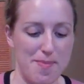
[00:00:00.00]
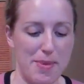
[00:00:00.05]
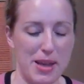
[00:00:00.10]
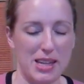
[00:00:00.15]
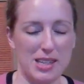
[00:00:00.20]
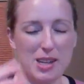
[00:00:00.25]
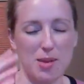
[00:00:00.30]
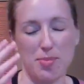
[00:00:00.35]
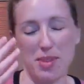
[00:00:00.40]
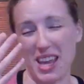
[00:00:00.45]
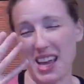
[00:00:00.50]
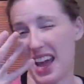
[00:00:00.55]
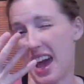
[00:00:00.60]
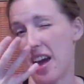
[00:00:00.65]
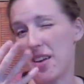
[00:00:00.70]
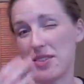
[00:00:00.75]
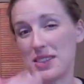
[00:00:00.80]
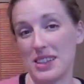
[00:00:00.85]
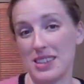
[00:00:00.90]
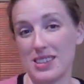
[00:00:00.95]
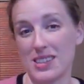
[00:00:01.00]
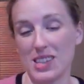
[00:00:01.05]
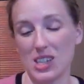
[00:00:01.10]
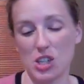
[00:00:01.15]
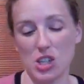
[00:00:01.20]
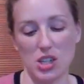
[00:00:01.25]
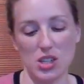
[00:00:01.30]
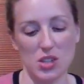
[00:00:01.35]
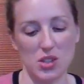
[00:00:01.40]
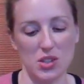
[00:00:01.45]
picked up like half the
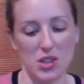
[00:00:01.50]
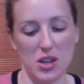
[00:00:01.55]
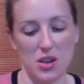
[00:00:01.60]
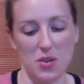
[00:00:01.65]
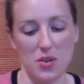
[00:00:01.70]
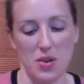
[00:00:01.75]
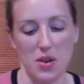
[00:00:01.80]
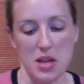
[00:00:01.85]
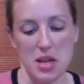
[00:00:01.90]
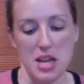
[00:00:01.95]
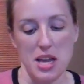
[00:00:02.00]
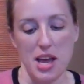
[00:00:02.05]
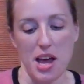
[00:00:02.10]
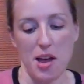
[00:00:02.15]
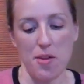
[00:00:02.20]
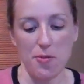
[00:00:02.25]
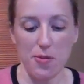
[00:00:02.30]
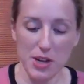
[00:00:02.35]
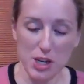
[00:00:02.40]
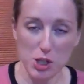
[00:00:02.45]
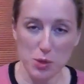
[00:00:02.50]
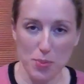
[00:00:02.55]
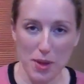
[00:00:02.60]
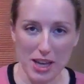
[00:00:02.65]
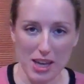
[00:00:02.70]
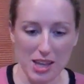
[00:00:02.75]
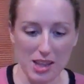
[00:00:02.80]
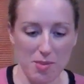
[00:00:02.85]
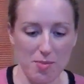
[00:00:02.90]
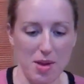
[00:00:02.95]
stitches, so I finished
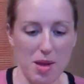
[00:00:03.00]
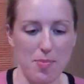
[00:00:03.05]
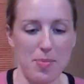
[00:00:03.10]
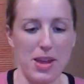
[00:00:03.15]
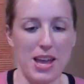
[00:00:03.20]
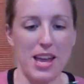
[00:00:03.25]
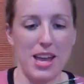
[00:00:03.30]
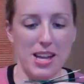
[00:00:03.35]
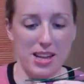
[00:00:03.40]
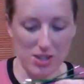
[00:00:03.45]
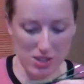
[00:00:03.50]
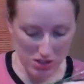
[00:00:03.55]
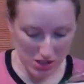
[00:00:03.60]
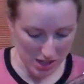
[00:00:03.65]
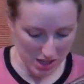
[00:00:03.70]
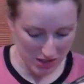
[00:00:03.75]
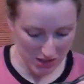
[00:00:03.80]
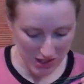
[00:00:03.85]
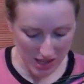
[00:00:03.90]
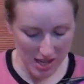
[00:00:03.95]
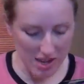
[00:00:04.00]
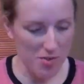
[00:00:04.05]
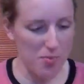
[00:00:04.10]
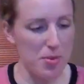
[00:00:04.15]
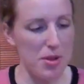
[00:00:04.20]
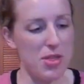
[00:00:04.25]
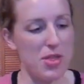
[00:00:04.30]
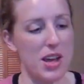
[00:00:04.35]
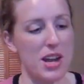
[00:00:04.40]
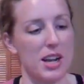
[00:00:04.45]
picking them up and it's kind of
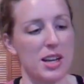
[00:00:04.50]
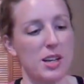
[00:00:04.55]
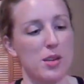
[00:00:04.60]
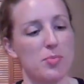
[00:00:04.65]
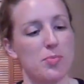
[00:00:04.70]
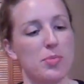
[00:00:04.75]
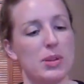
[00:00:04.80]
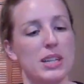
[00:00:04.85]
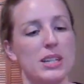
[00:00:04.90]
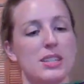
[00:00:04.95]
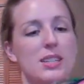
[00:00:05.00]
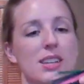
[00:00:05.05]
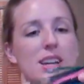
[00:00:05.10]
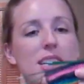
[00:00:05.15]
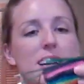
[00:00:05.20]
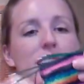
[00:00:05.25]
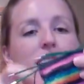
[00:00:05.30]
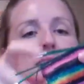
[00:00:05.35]
pathetic, but I